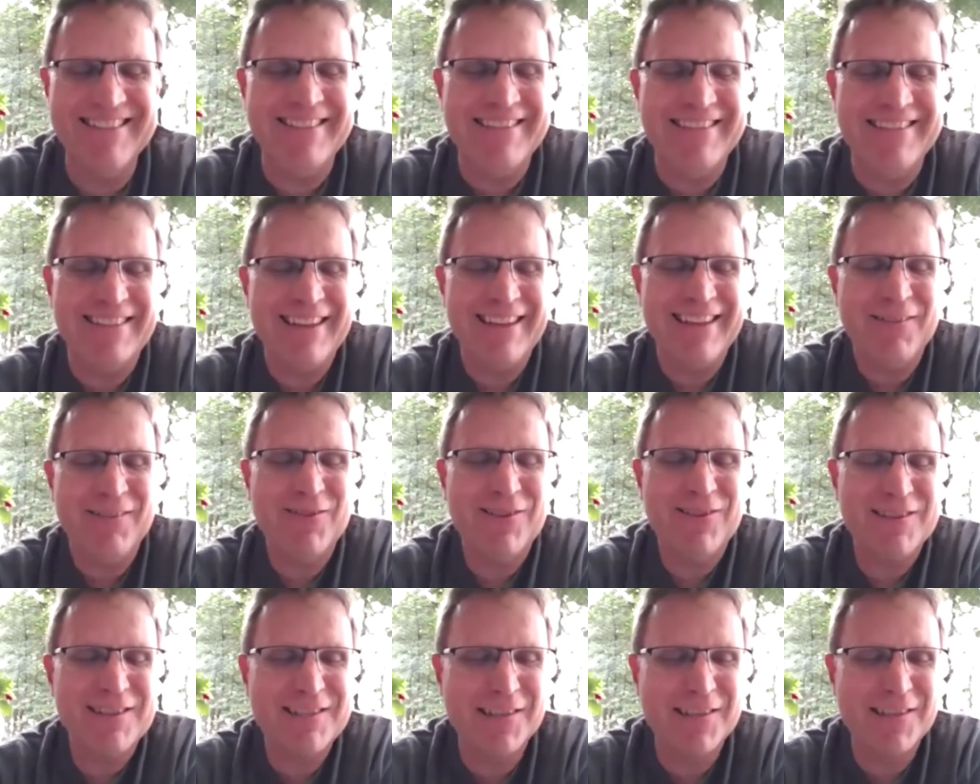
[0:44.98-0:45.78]
that
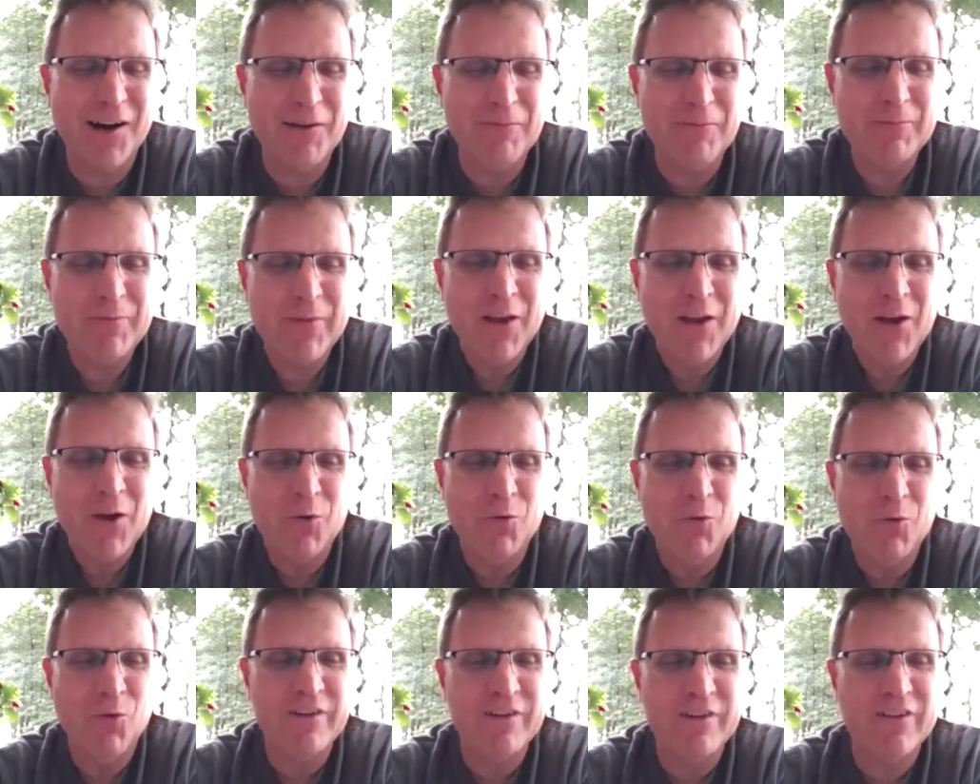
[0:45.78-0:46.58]
was um,
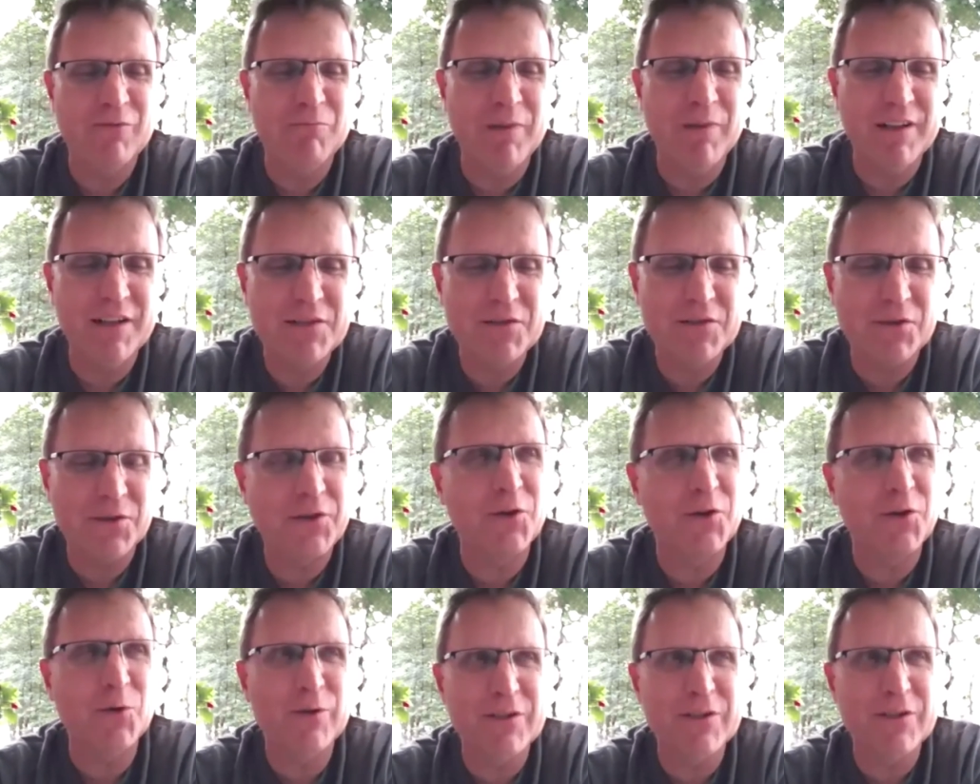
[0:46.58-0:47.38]
one of many
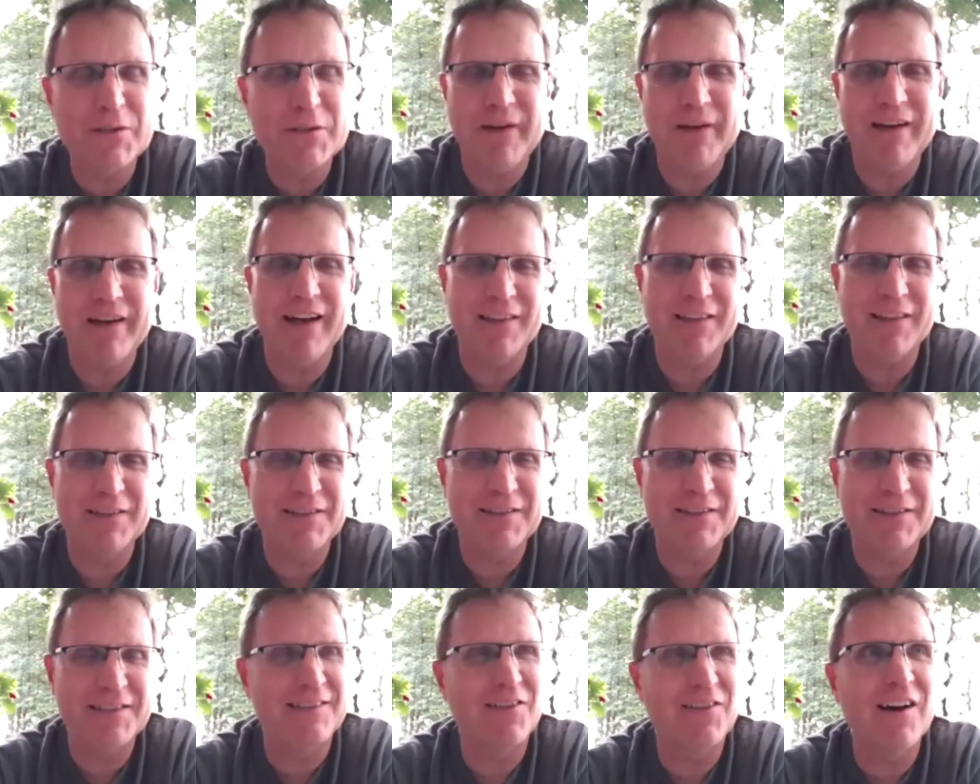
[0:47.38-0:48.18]
circuitous
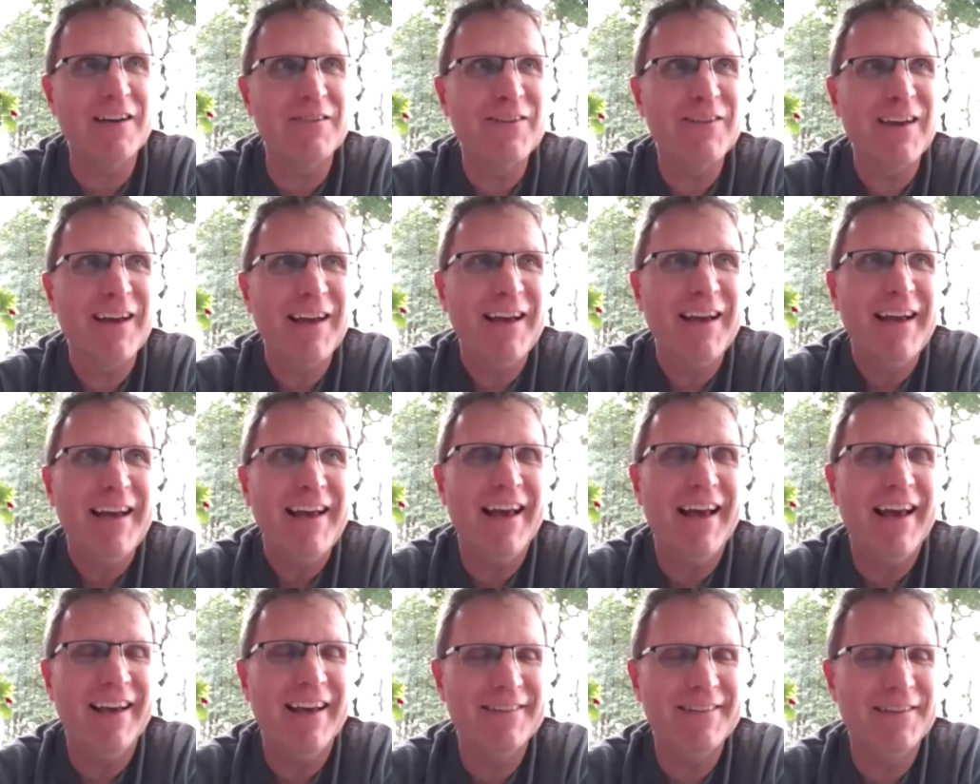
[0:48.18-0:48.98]
paths in life.
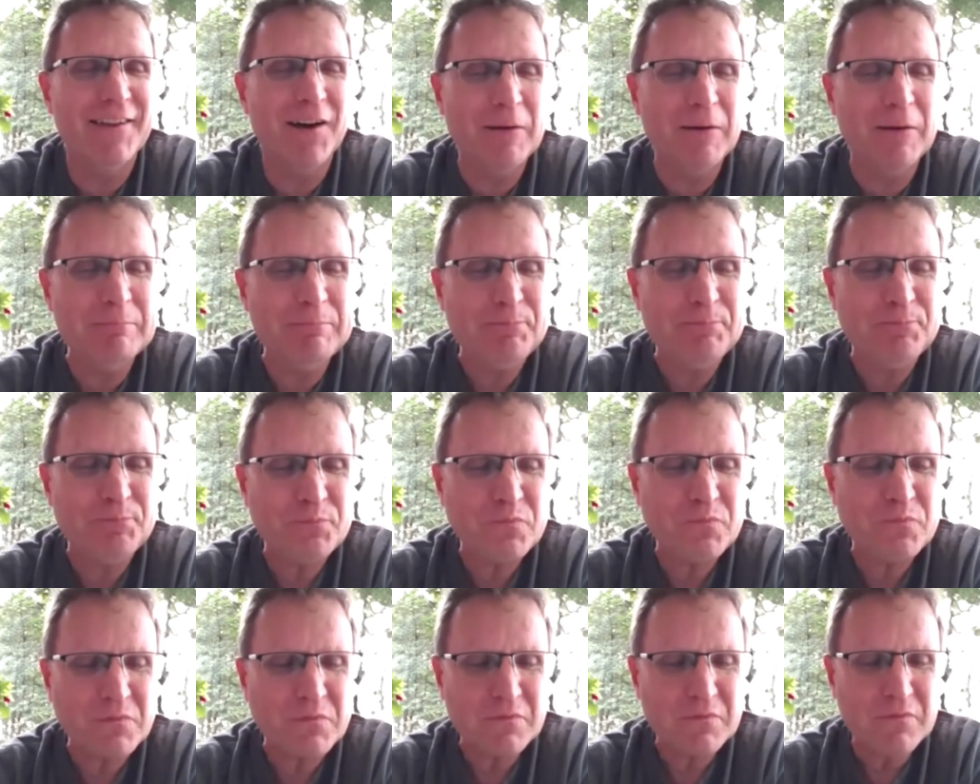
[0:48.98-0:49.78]
And um,
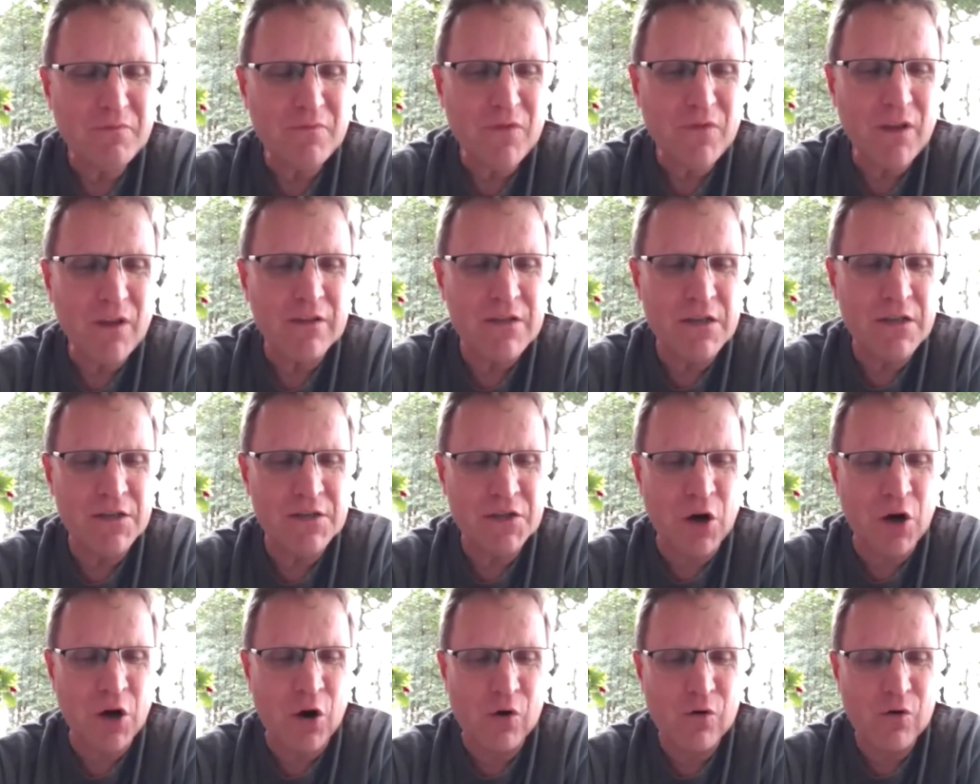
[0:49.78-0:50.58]

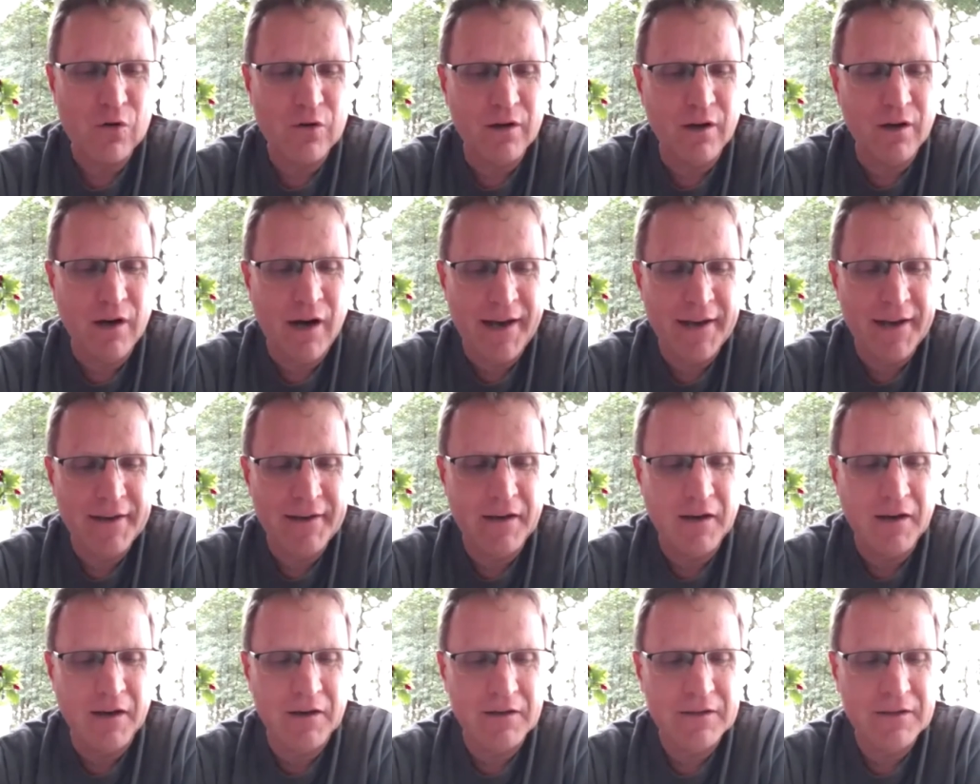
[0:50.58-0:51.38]
so
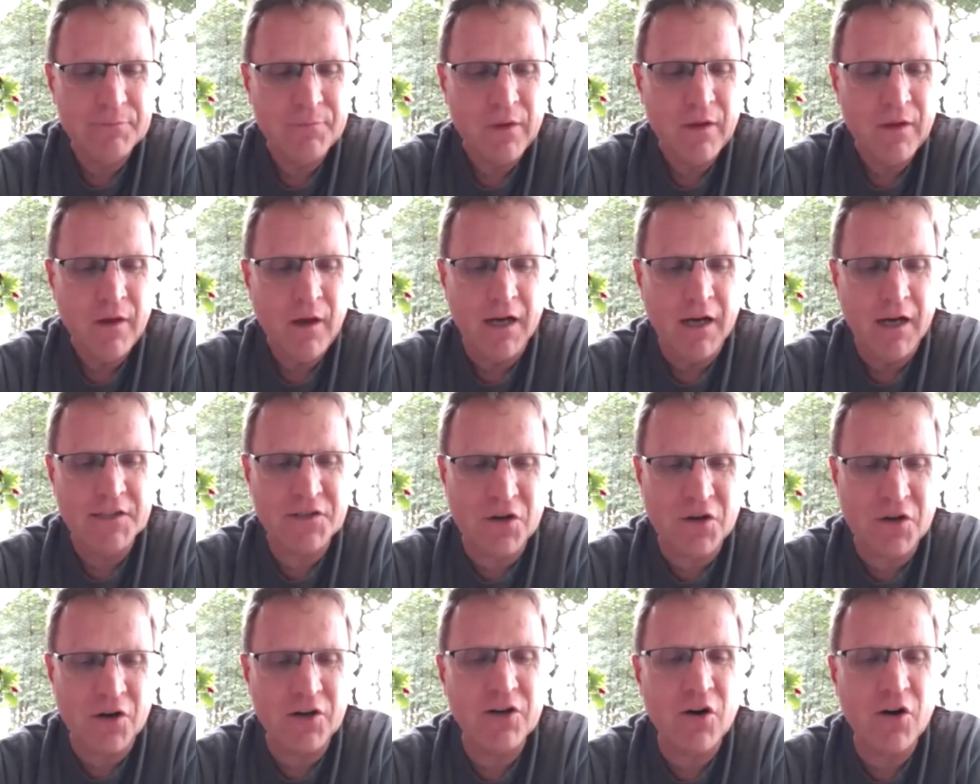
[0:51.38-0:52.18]
I, uh, I
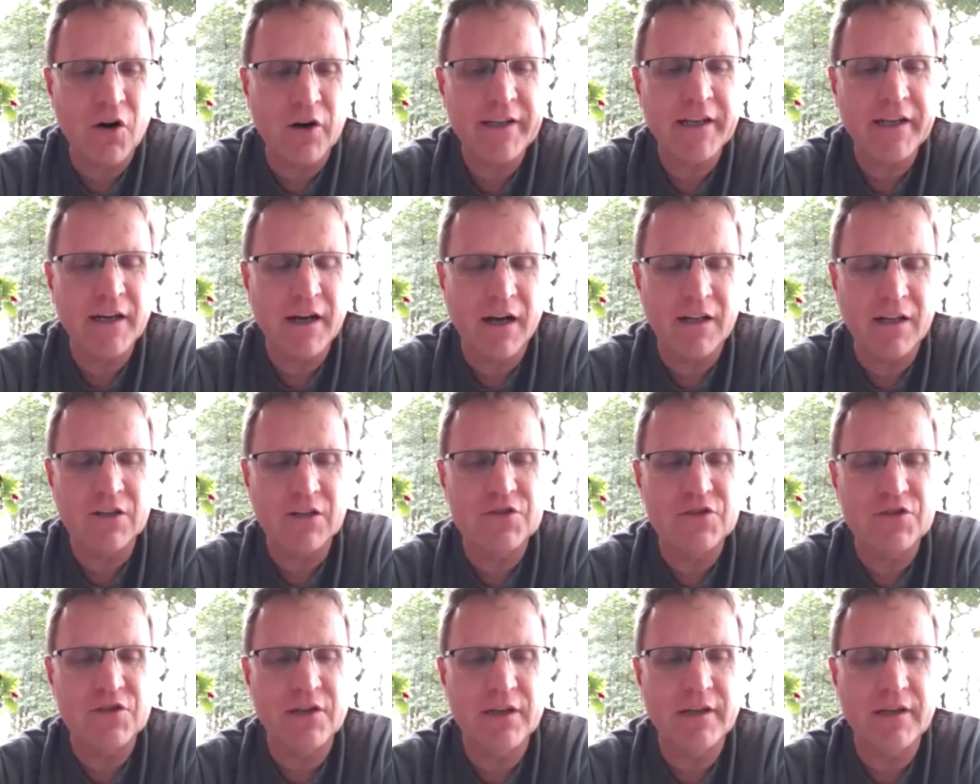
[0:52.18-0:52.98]
started
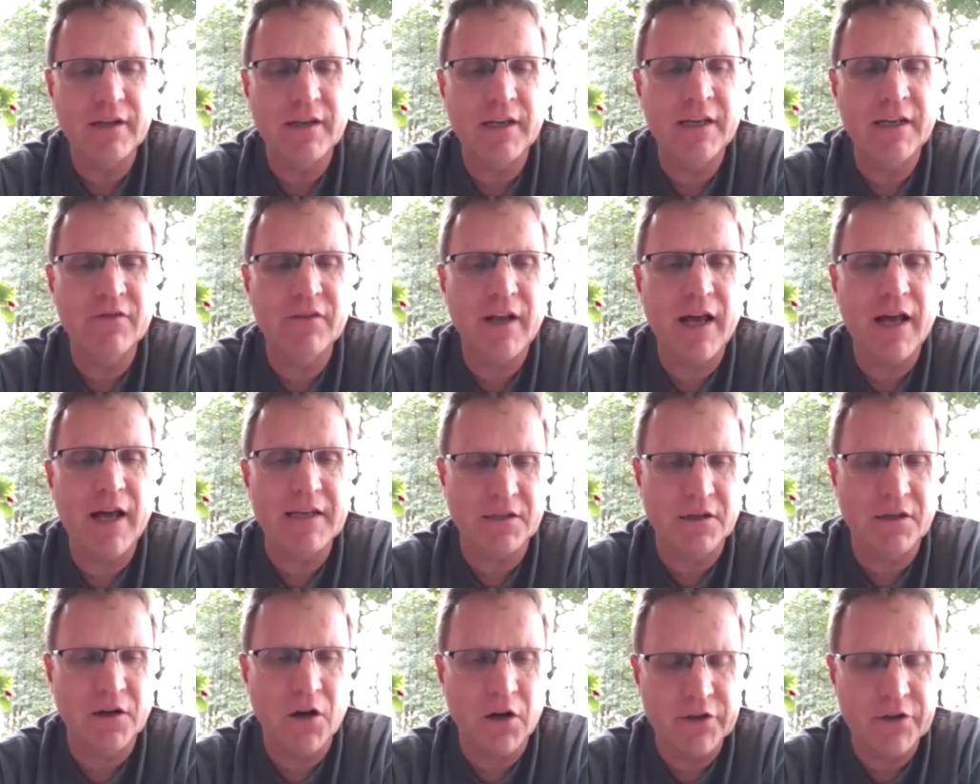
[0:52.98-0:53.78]
archaeology even
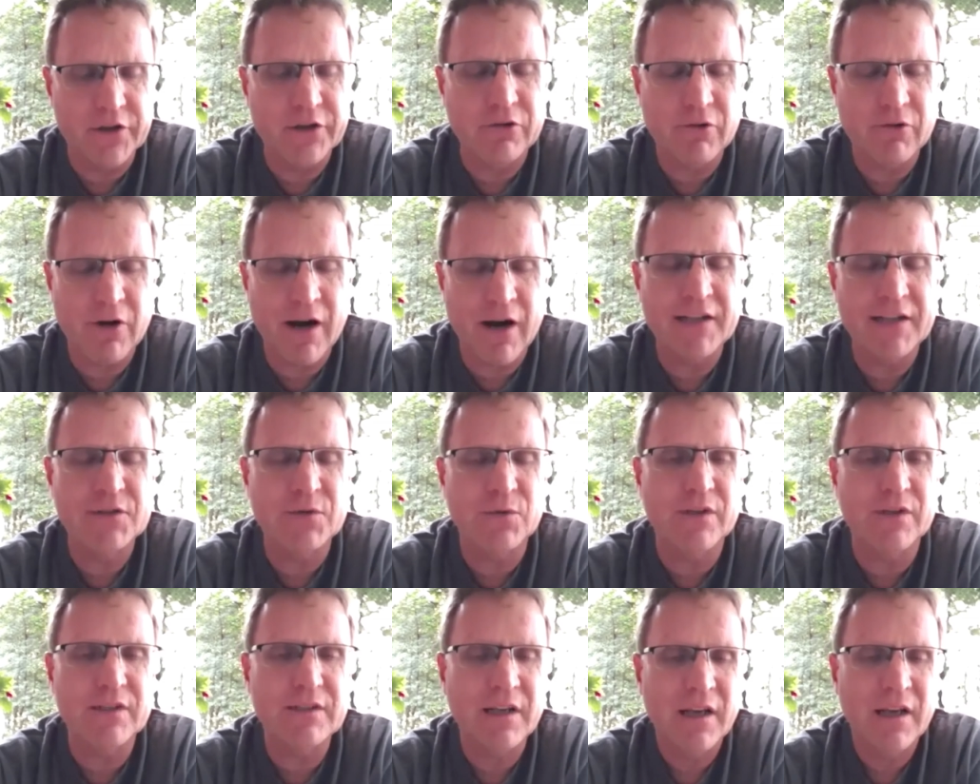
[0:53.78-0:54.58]
as an
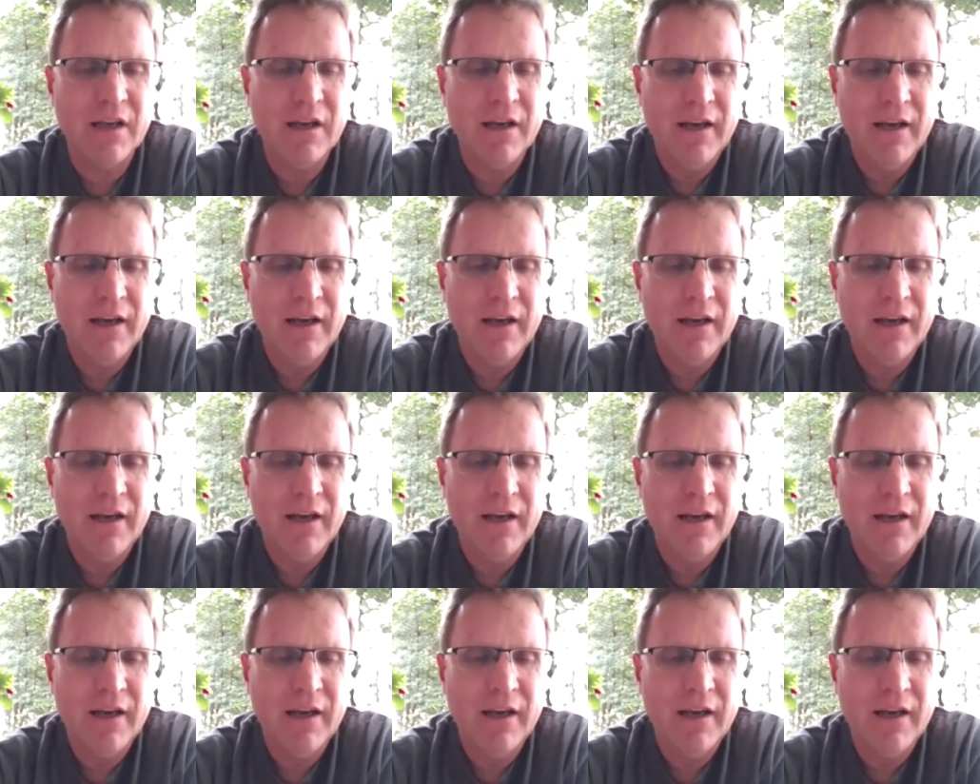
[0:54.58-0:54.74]
undergraduate.